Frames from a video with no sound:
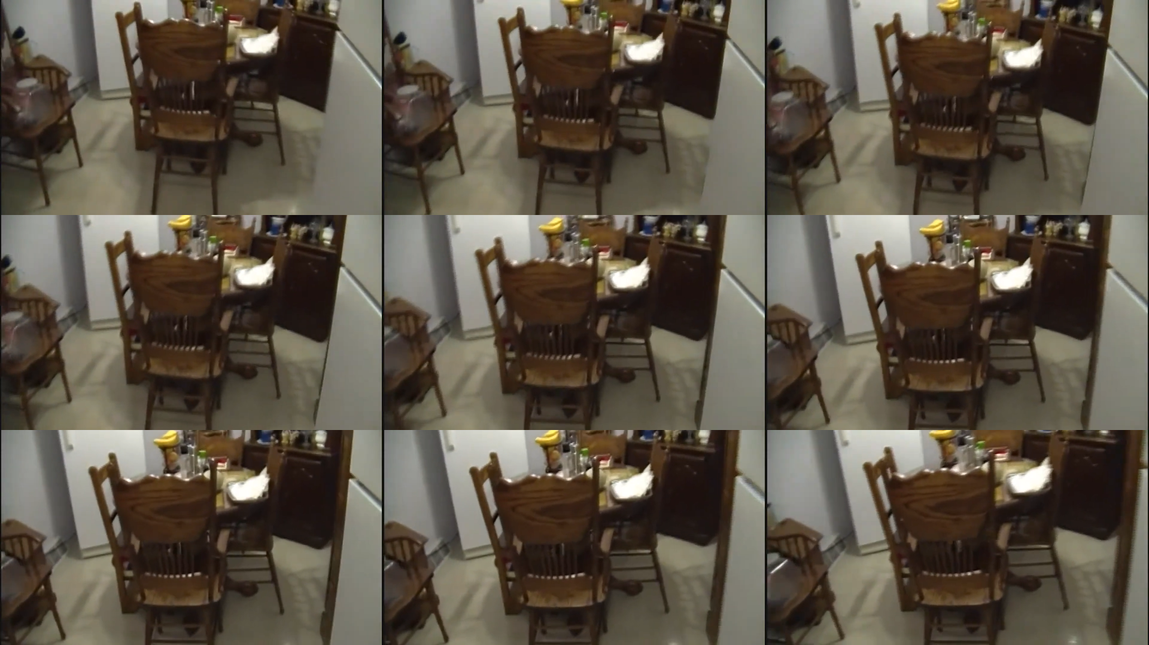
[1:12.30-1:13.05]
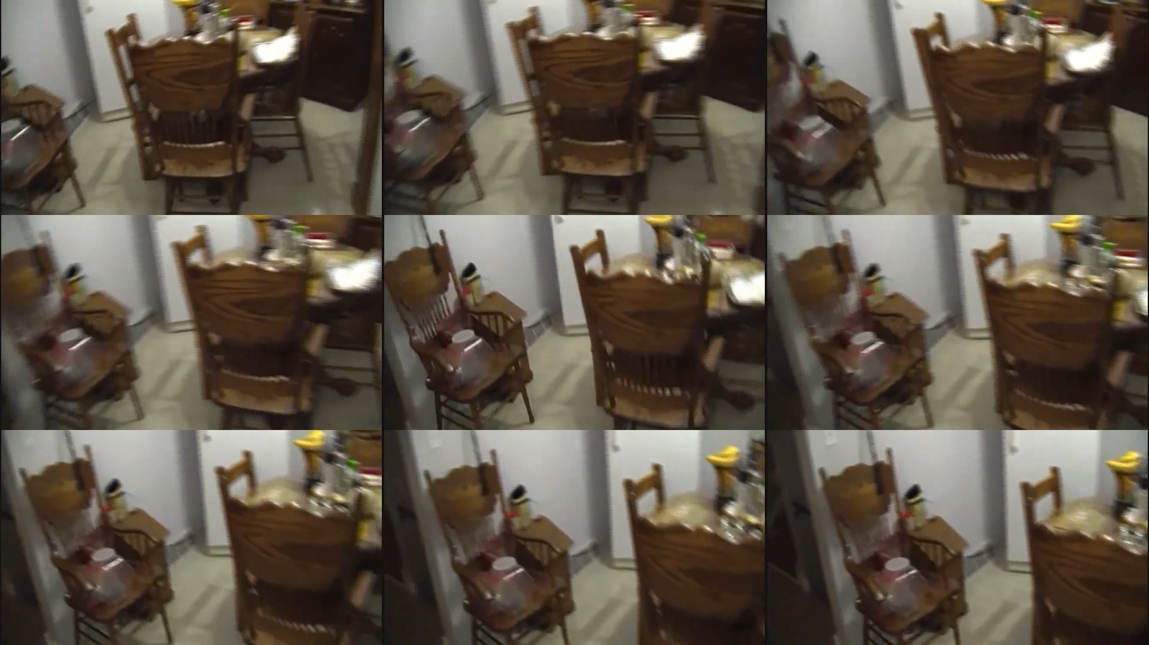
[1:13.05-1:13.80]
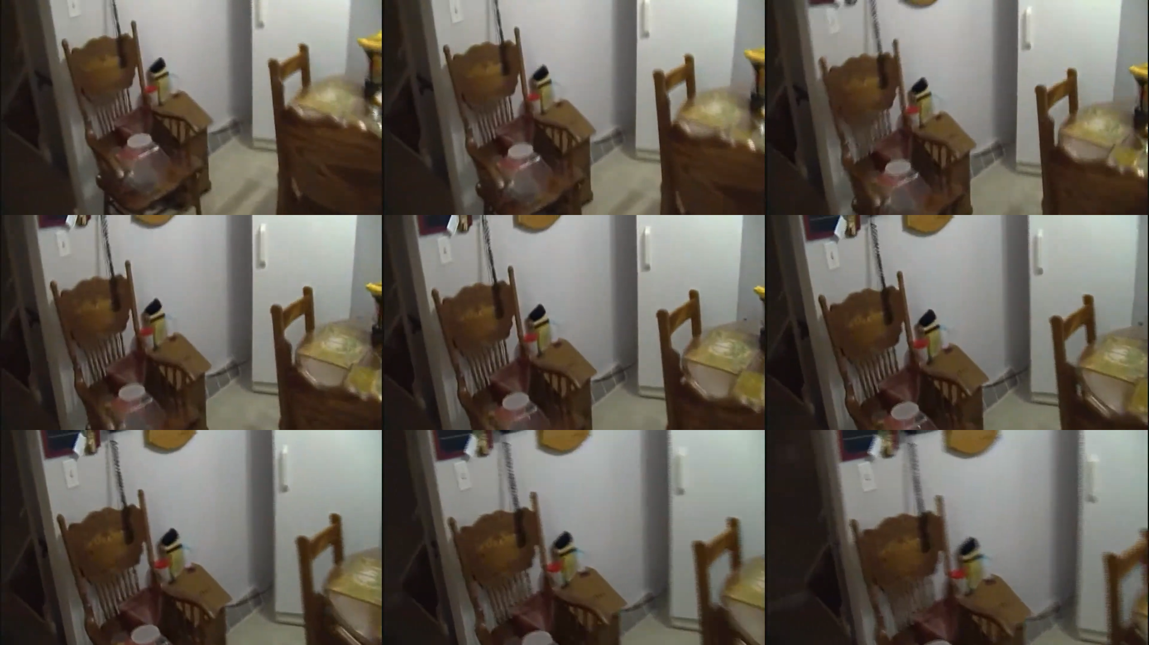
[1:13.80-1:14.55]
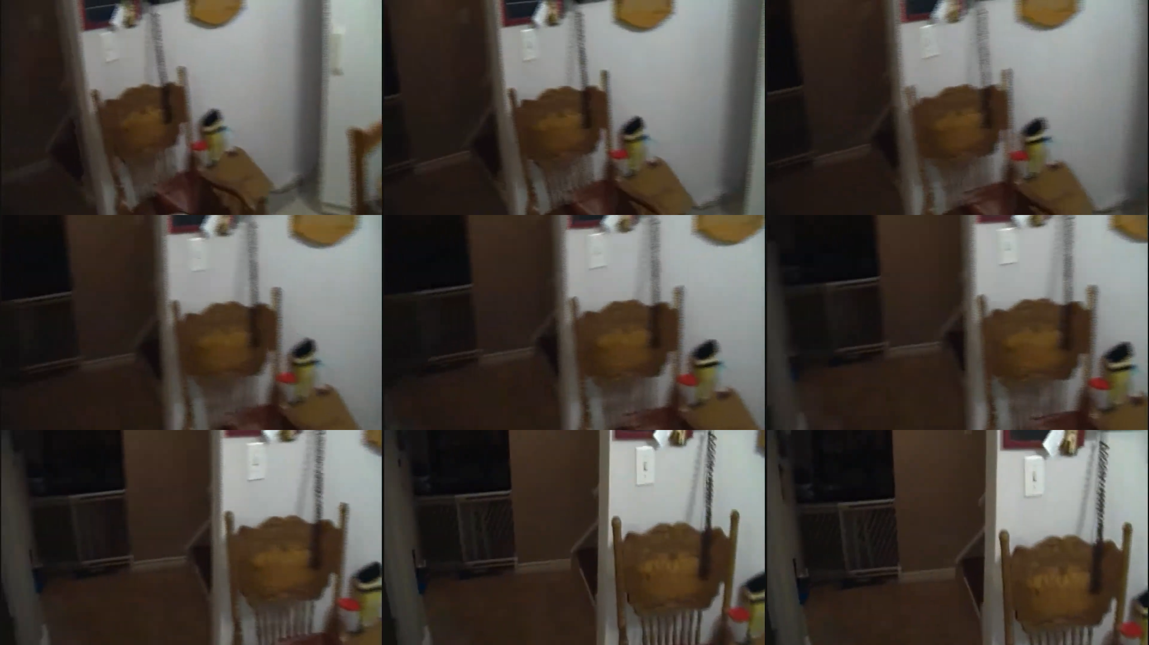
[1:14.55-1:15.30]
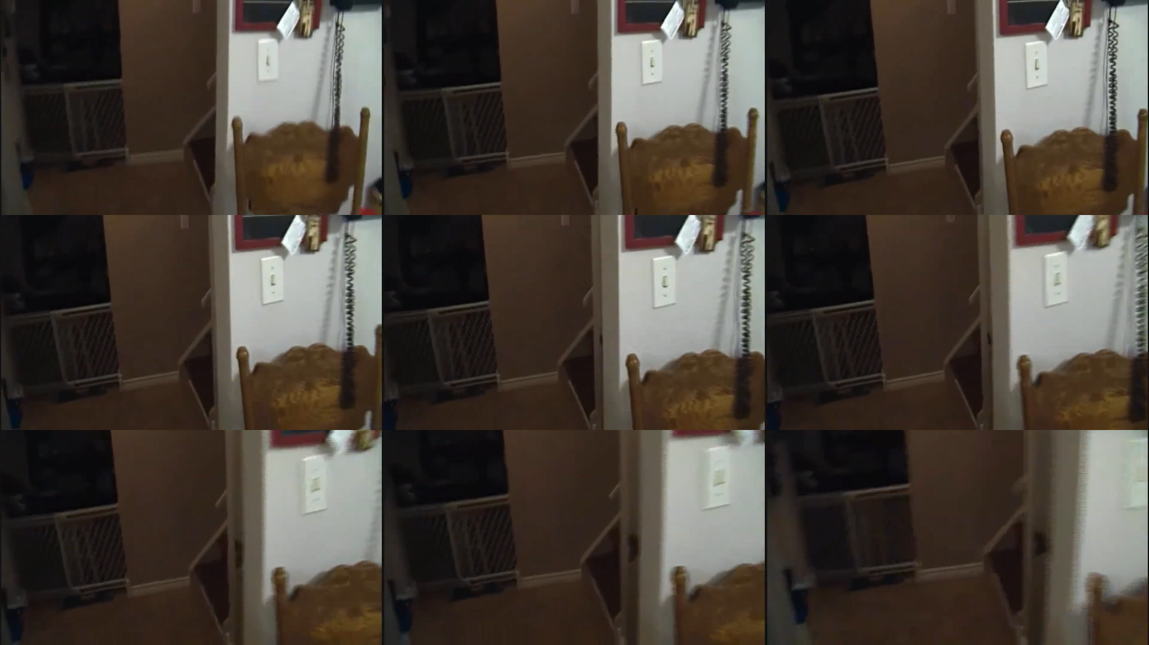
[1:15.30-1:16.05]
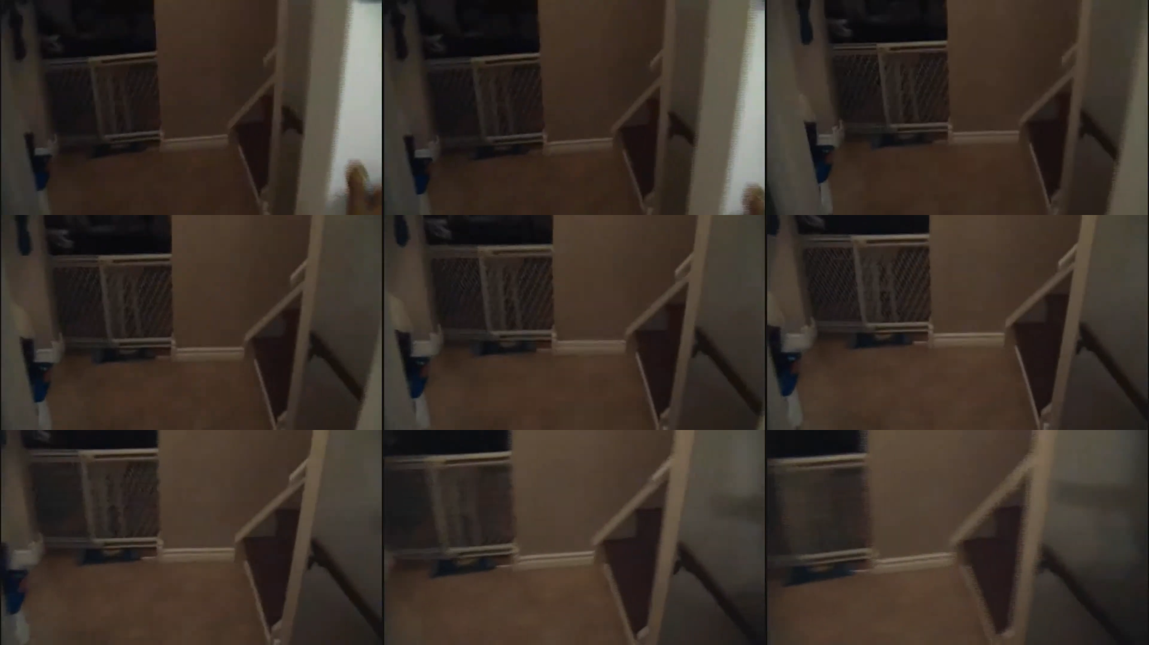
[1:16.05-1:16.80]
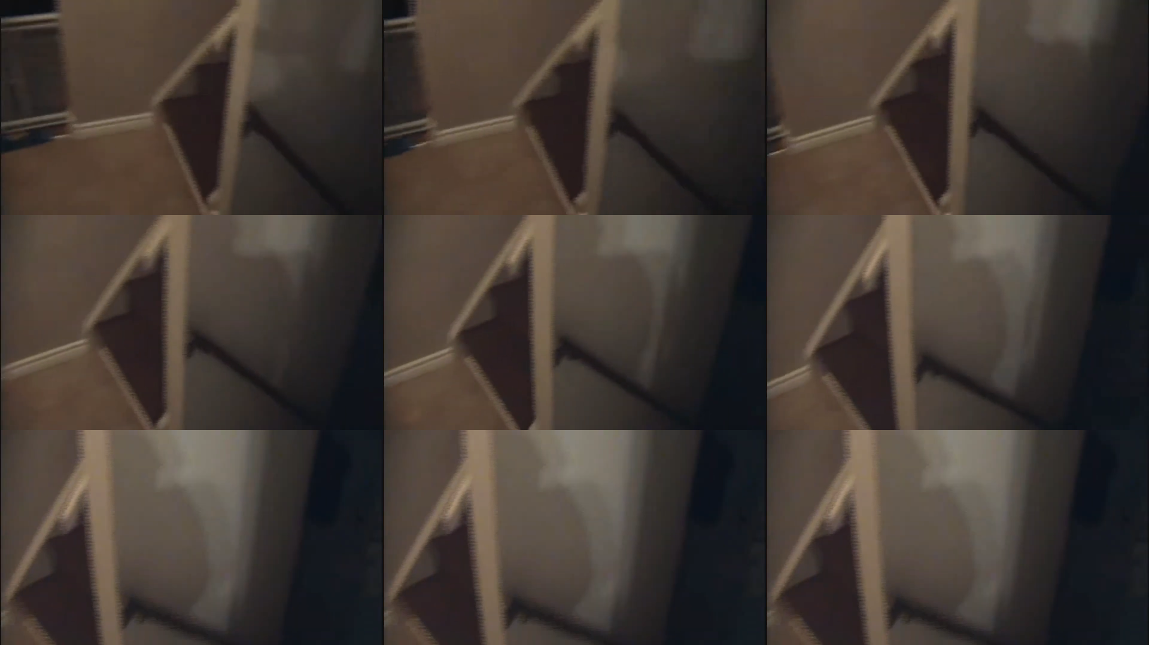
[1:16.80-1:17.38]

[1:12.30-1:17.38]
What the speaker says: [unreadable: no face in view]